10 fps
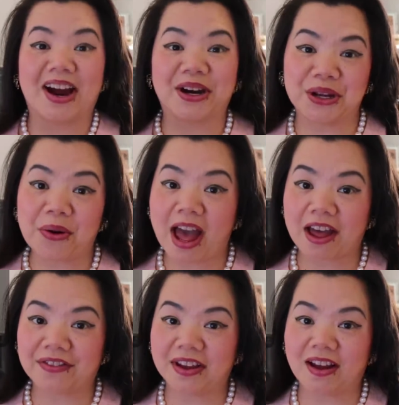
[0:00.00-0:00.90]
Are you
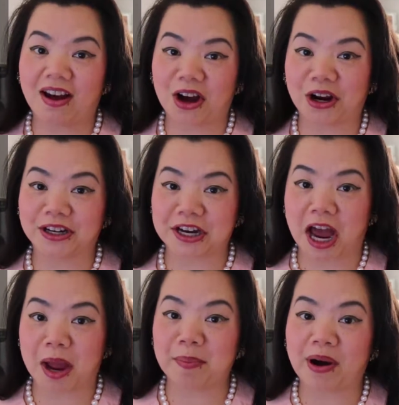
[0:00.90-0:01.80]
having a hard
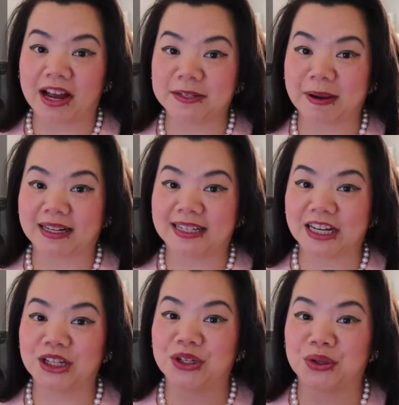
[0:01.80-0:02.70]
time
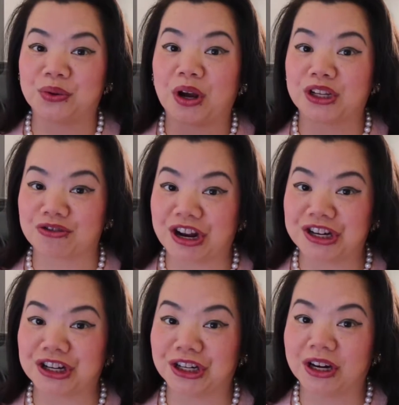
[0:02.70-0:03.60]
prospecting to a
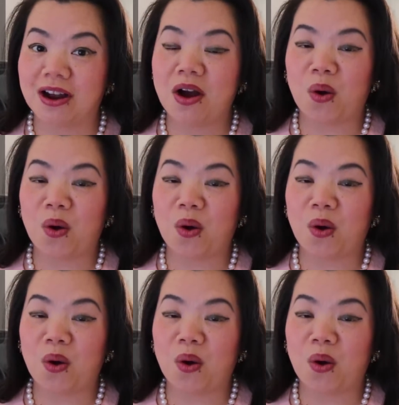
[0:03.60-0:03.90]
stranger?